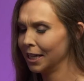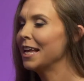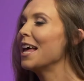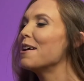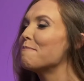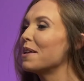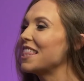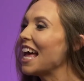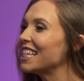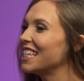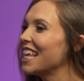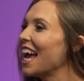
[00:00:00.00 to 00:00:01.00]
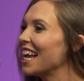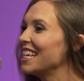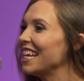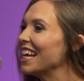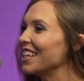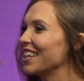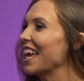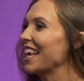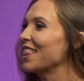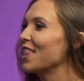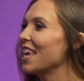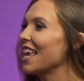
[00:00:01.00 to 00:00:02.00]
that's the idea, like
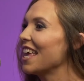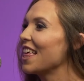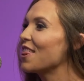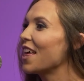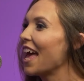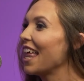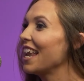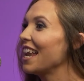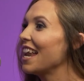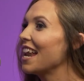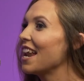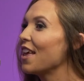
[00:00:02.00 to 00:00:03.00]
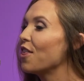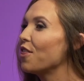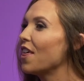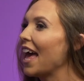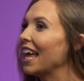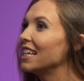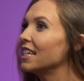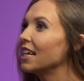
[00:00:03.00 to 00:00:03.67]
that